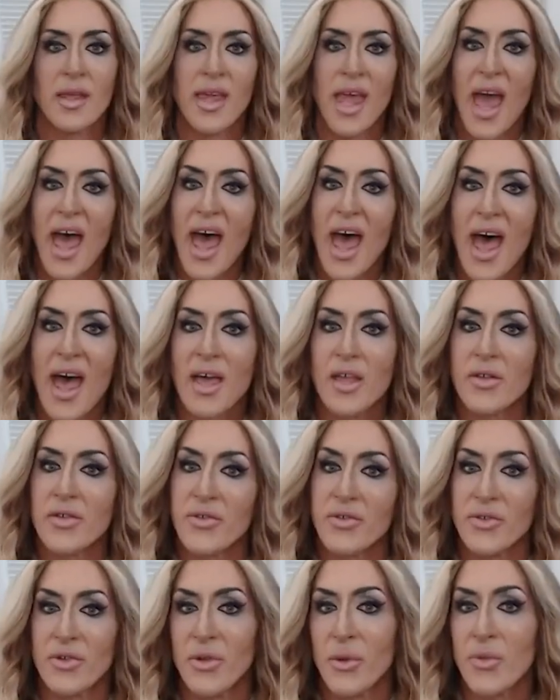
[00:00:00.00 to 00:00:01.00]
Yeah,
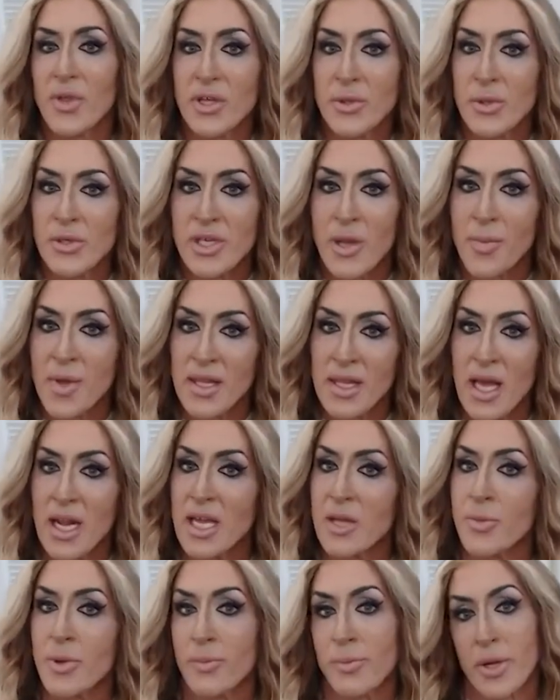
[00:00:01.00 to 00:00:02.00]
so this was something that
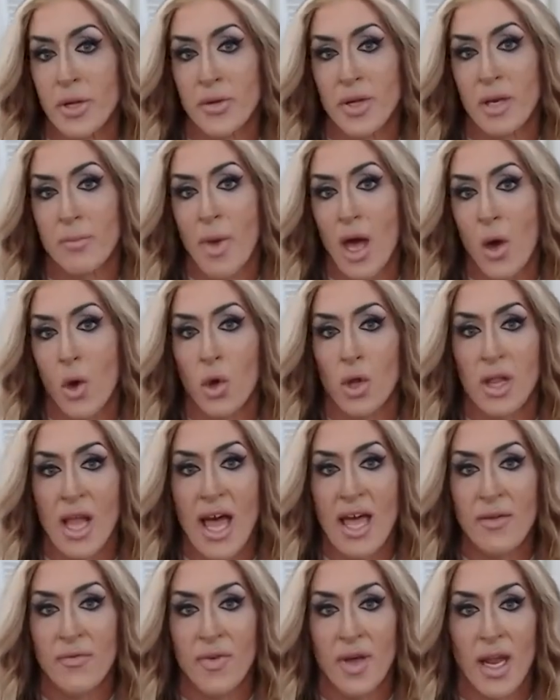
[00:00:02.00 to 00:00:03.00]
had been building my whole
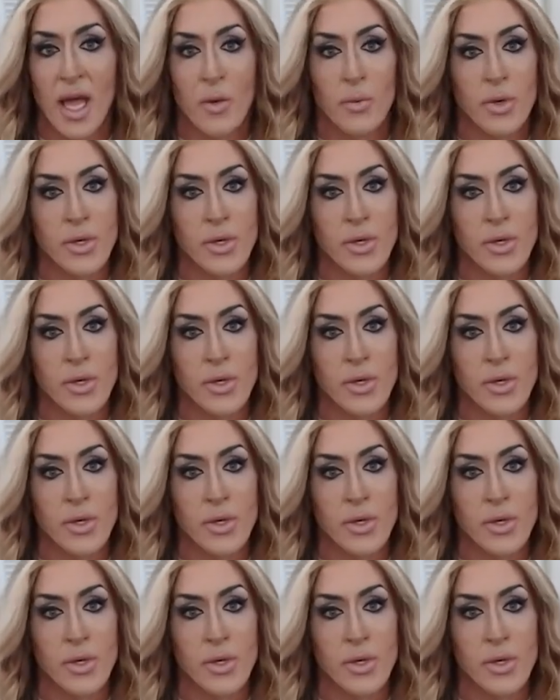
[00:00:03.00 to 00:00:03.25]
life, and I